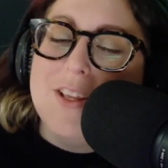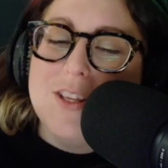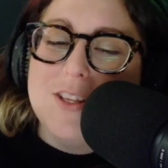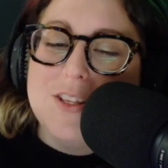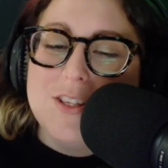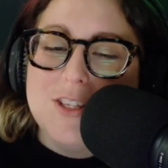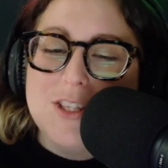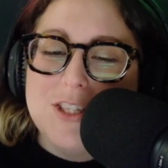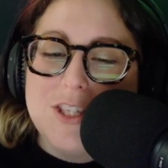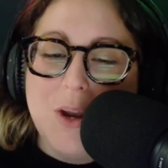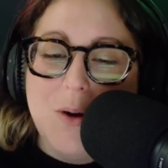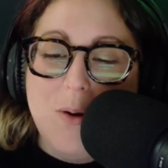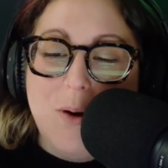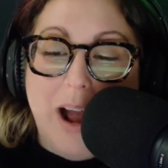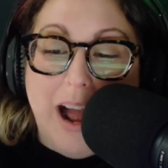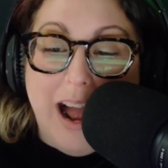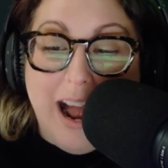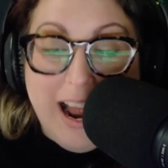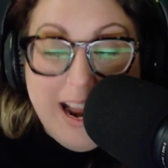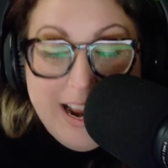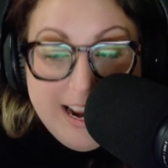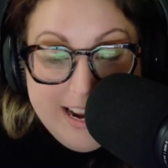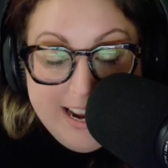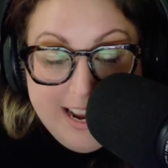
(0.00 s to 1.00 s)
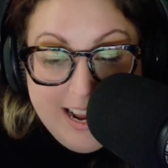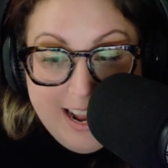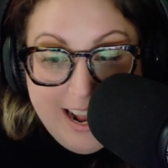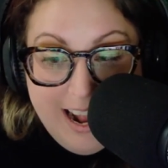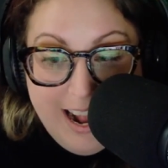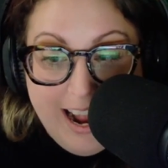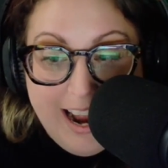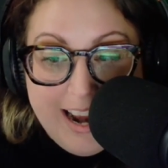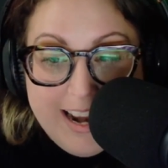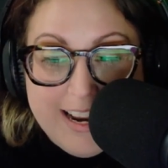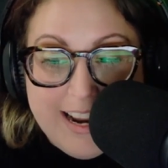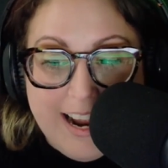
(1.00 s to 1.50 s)
So
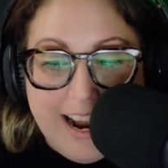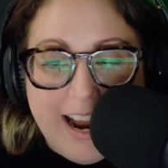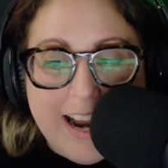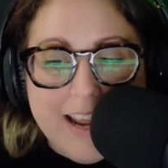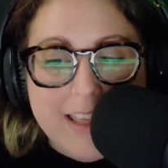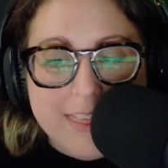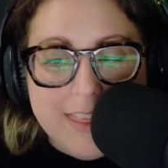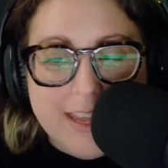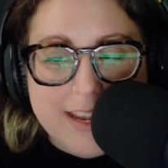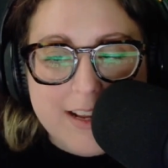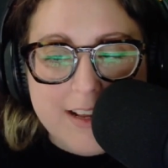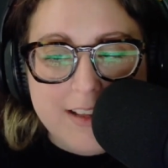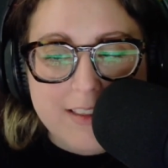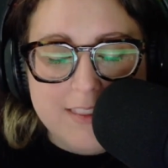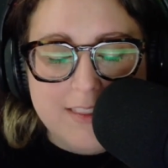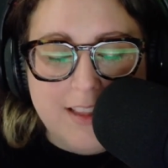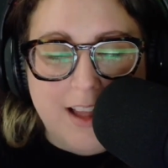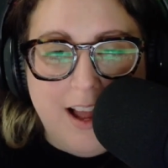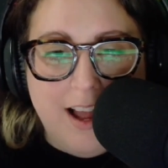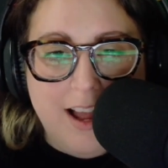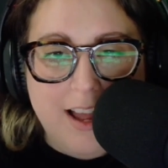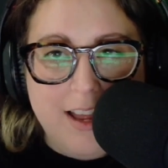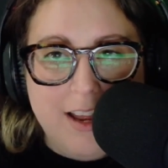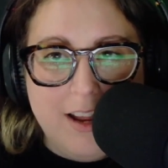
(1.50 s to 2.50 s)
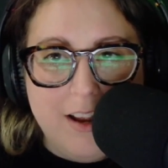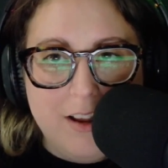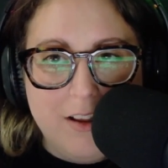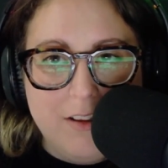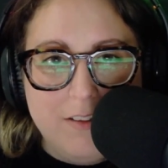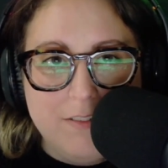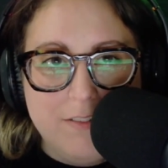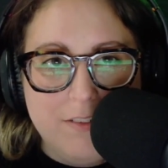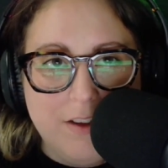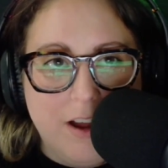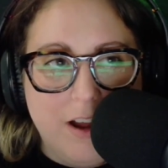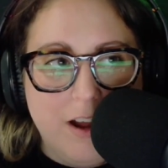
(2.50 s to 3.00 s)
I think a lot
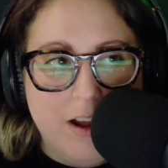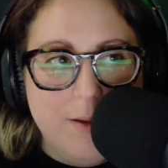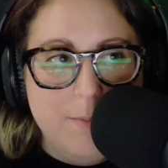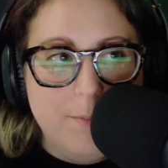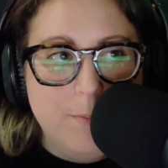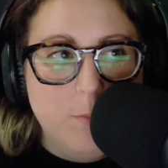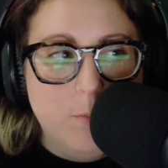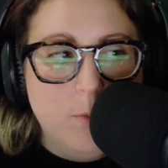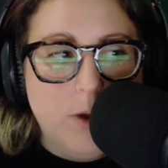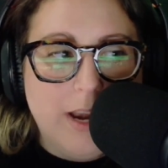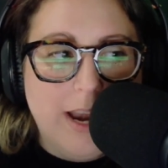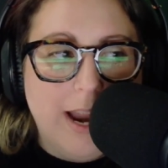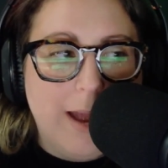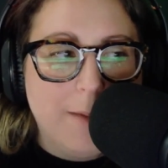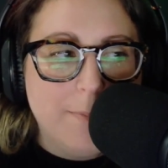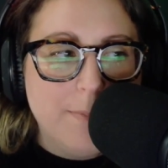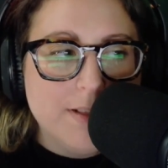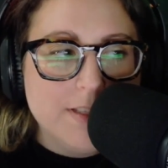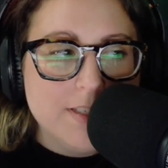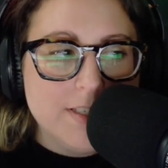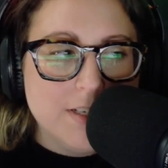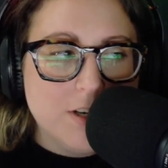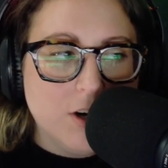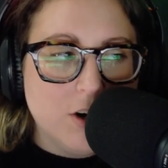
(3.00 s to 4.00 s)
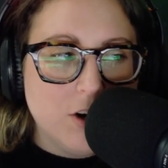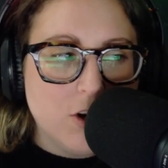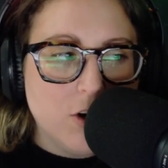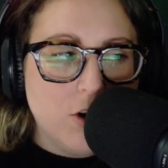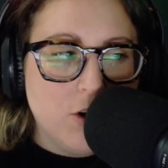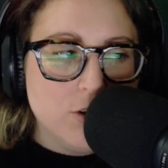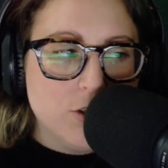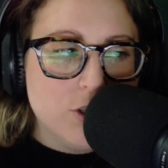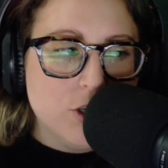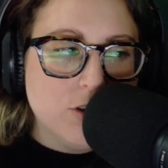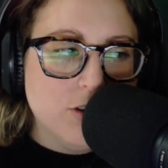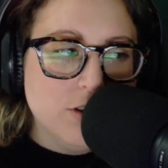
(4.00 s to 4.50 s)
of what happens in our
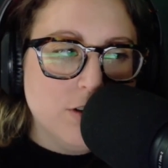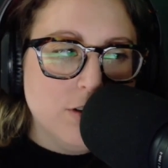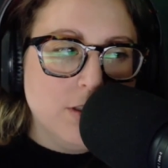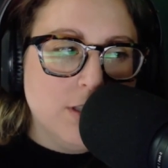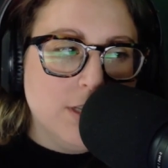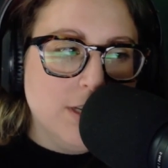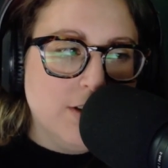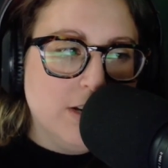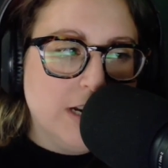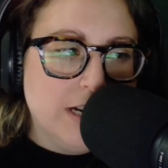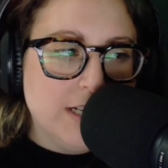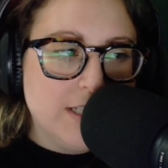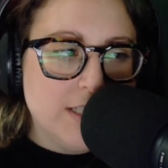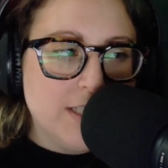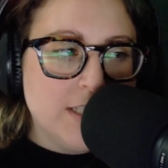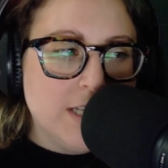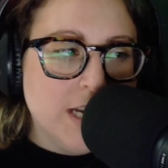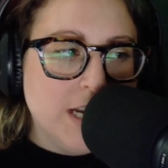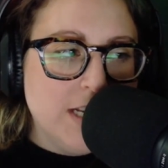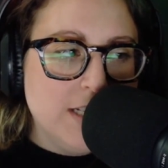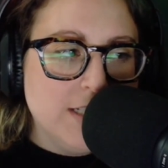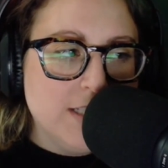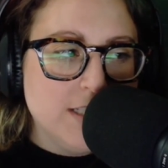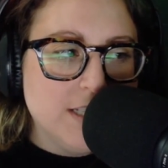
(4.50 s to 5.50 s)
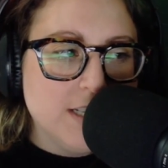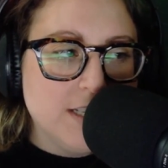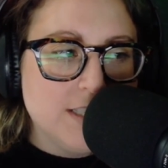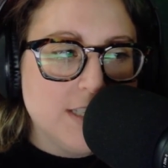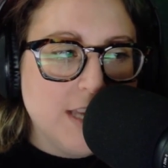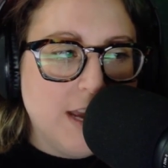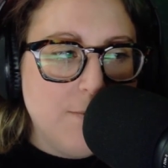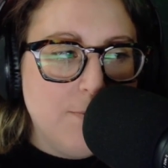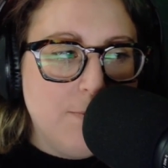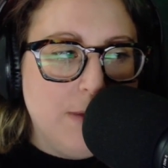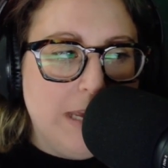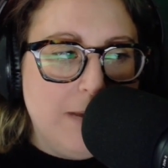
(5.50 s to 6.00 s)
culture in the United States is
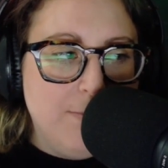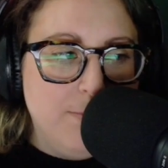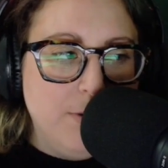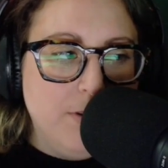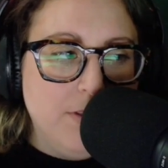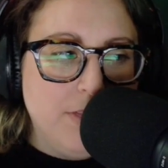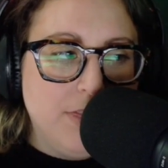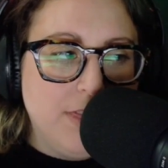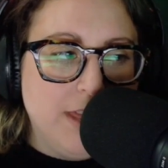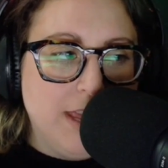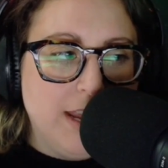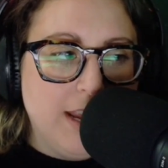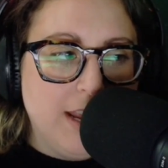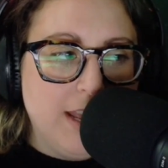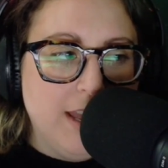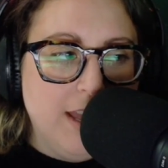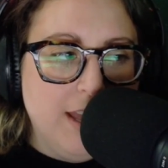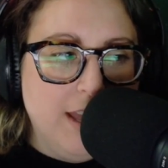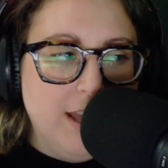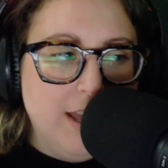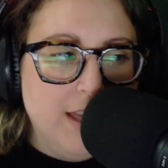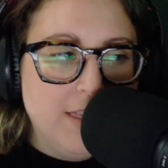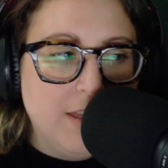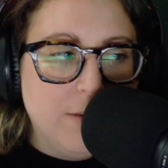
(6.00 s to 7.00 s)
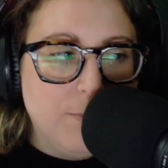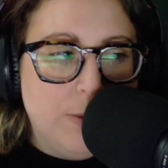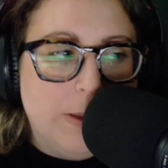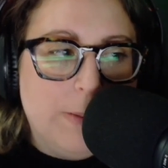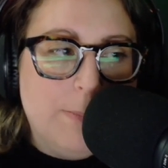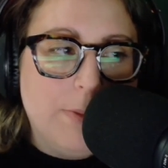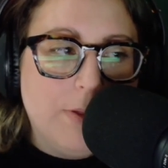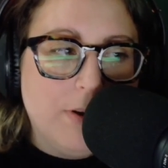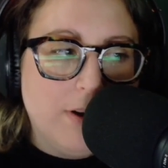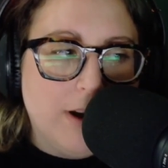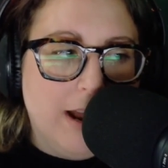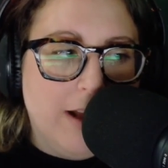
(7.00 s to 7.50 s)
that people think that
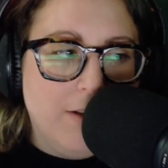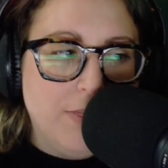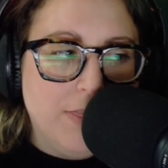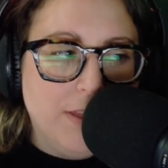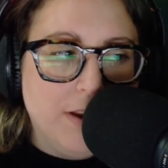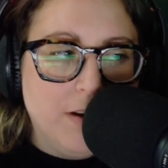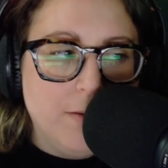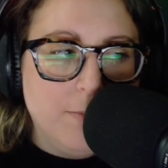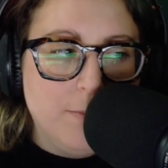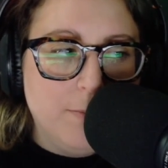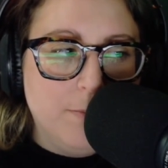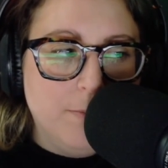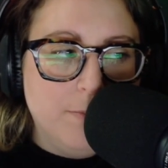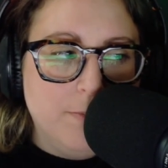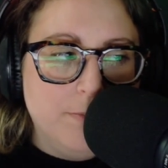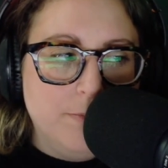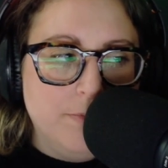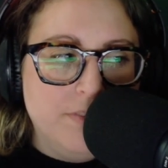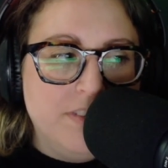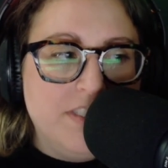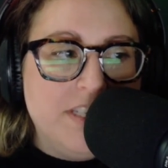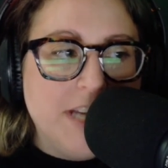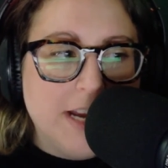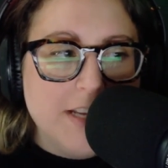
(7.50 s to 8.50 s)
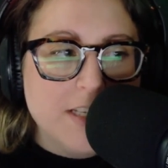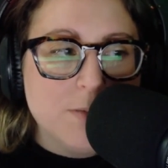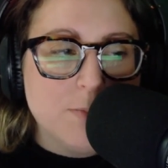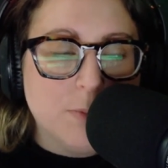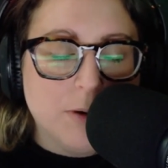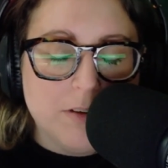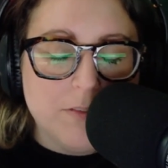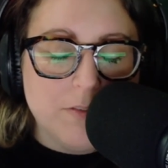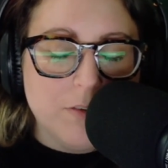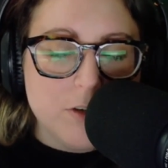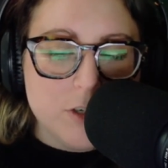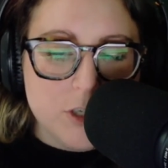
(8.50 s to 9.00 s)
people are out there
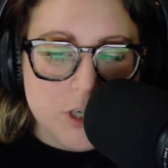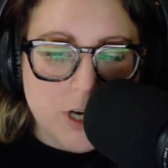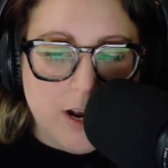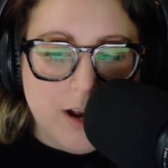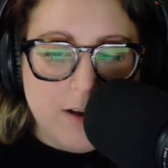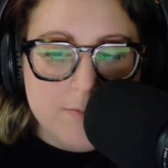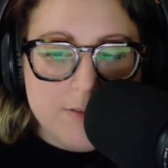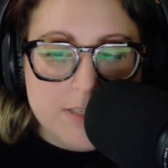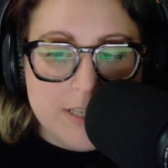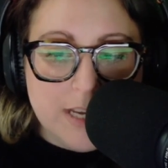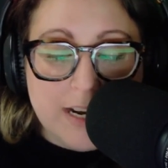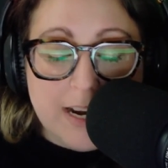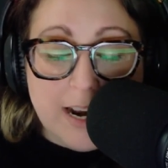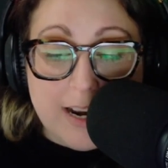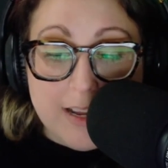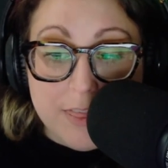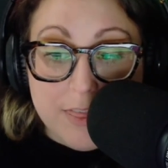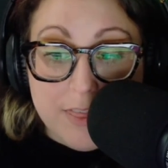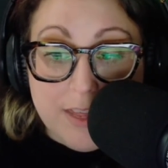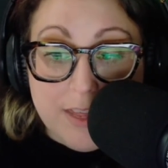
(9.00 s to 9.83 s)
desperate for jobs. And I